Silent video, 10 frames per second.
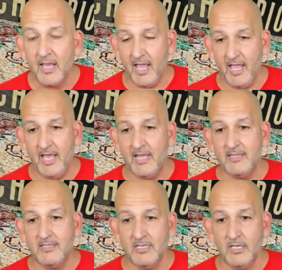
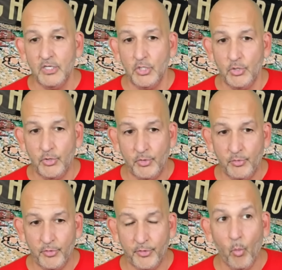and the
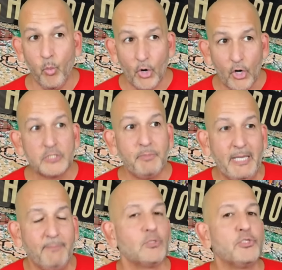the words
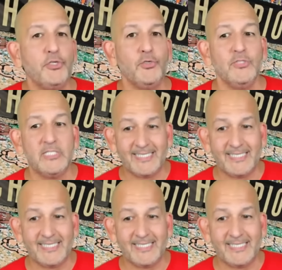people choose